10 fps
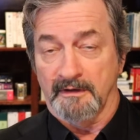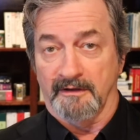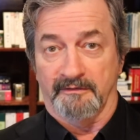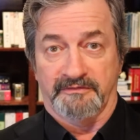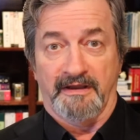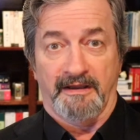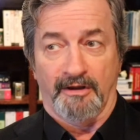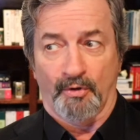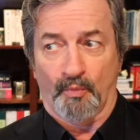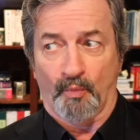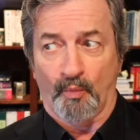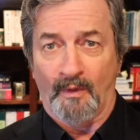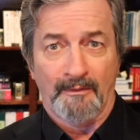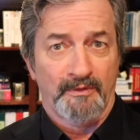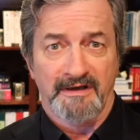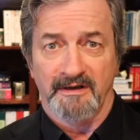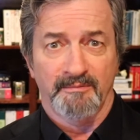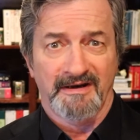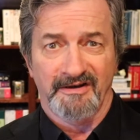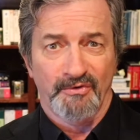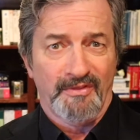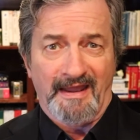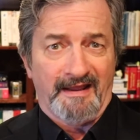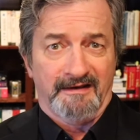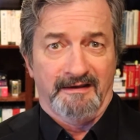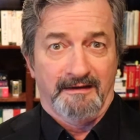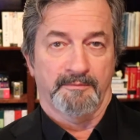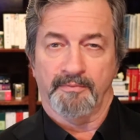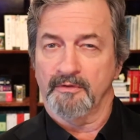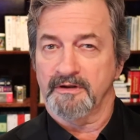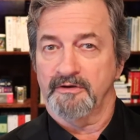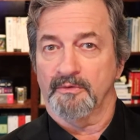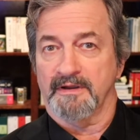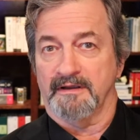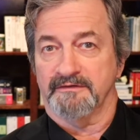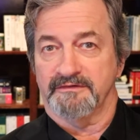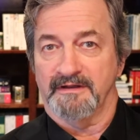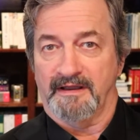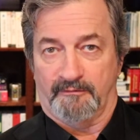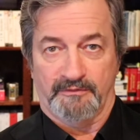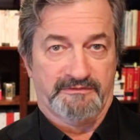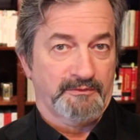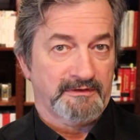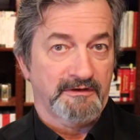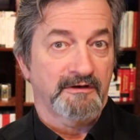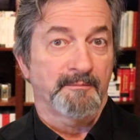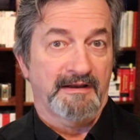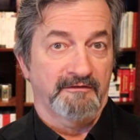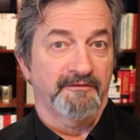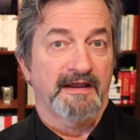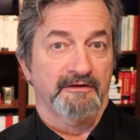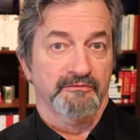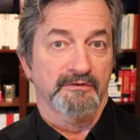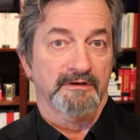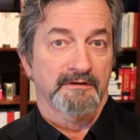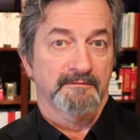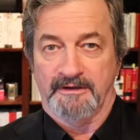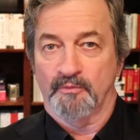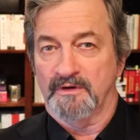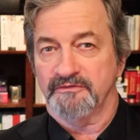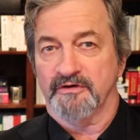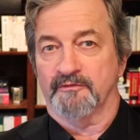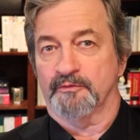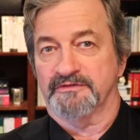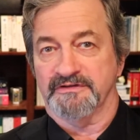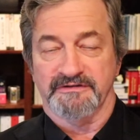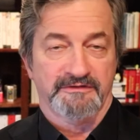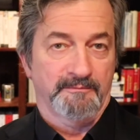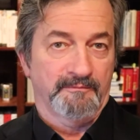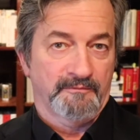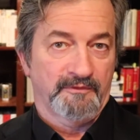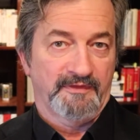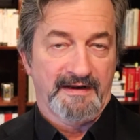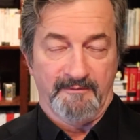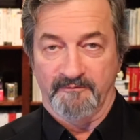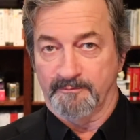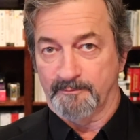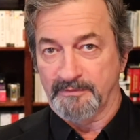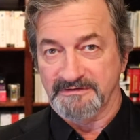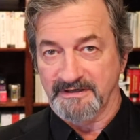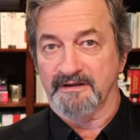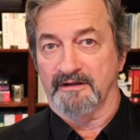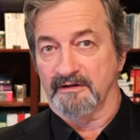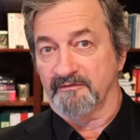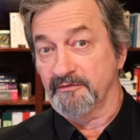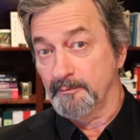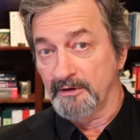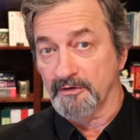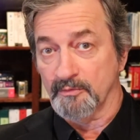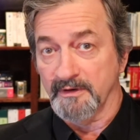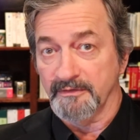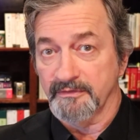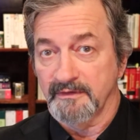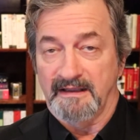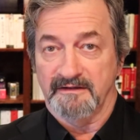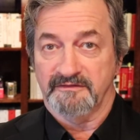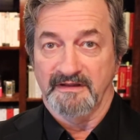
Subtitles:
are saying, why would anybody do that? But Poka-Yoke is not restricted to manufacturing. In one software system that I'm particularly familiar with, it's